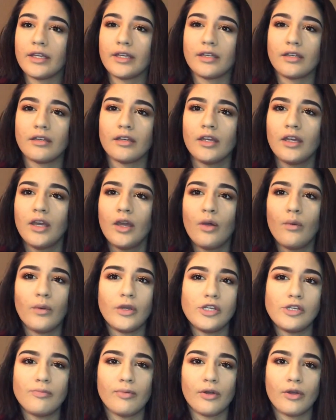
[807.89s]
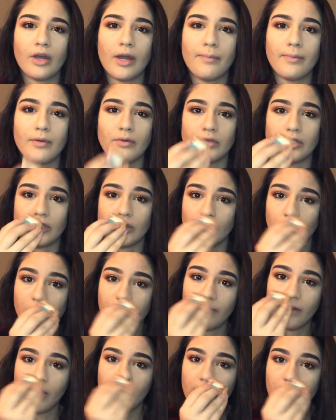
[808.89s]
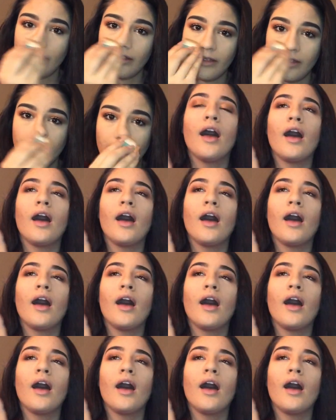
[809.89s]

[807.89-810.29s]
like when you broke up it was your fault,